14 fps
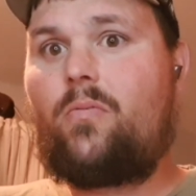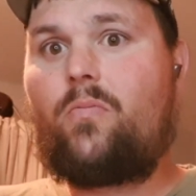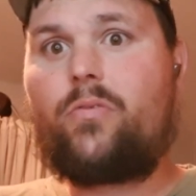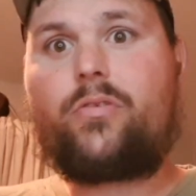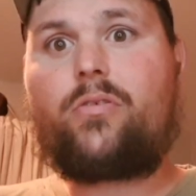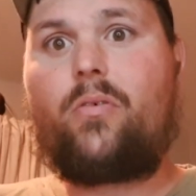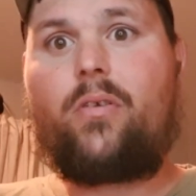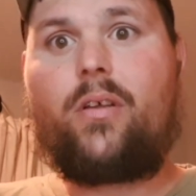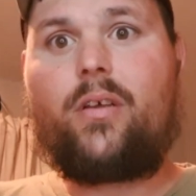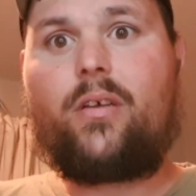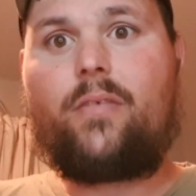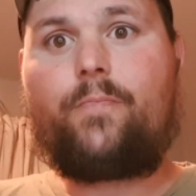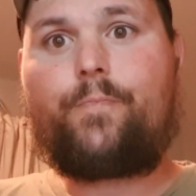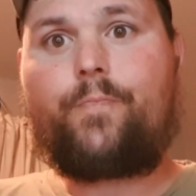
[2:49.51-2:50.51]
was going
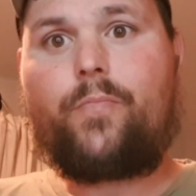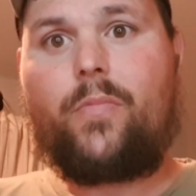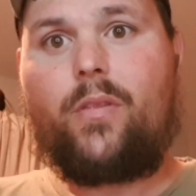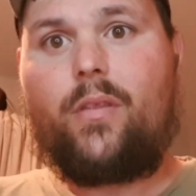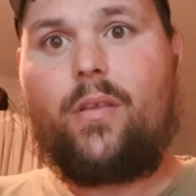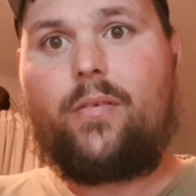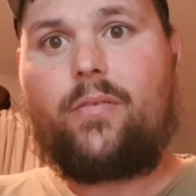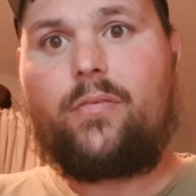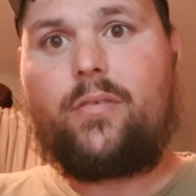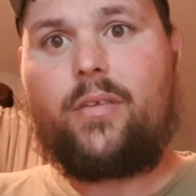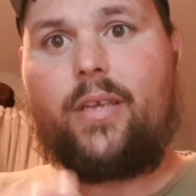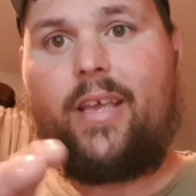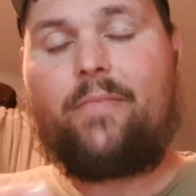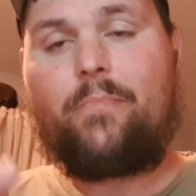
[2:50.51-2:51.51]
to
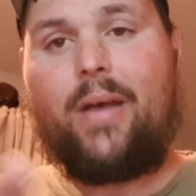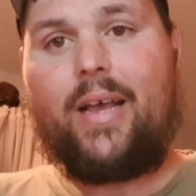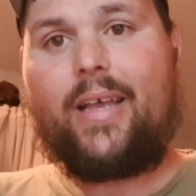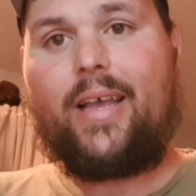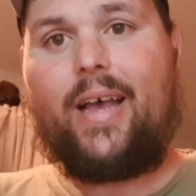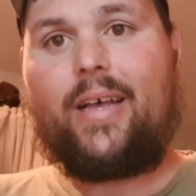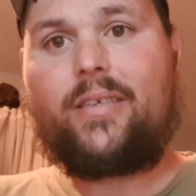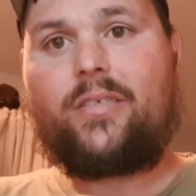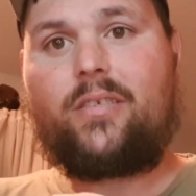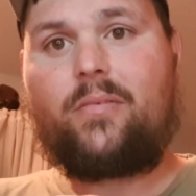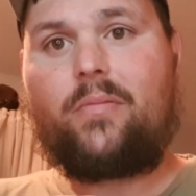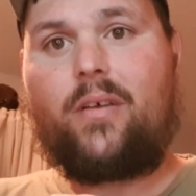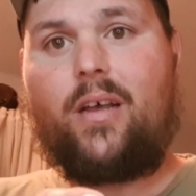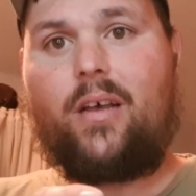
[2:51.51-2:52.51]
give my guy
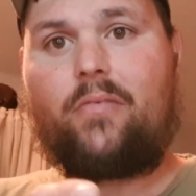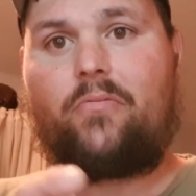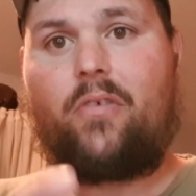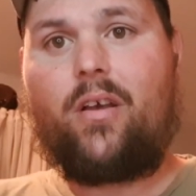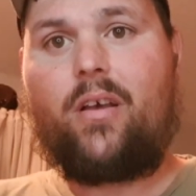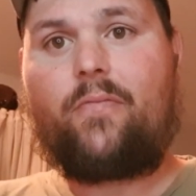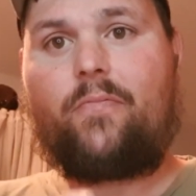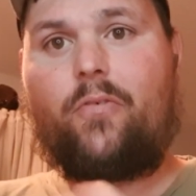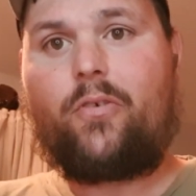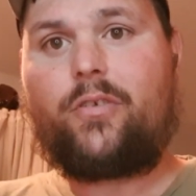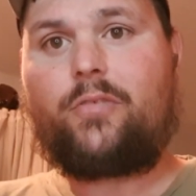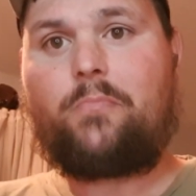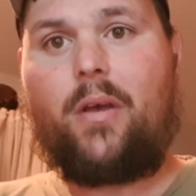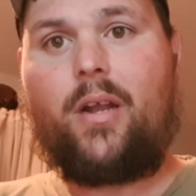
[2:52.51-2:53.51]
a run for
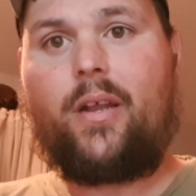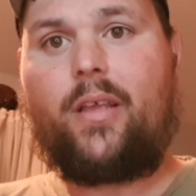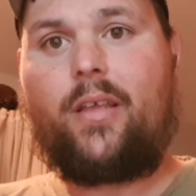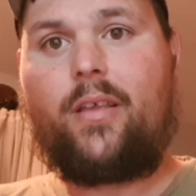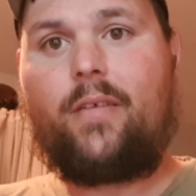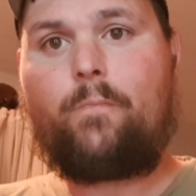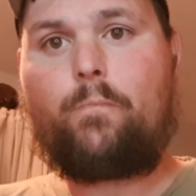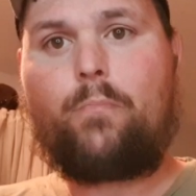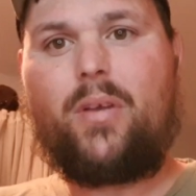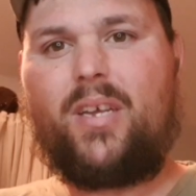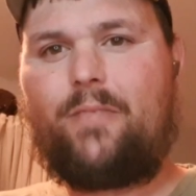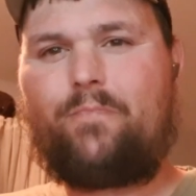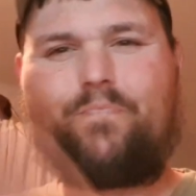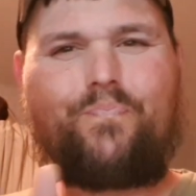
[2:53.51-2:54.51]
his money,
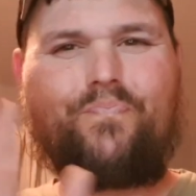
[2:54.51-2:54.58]
but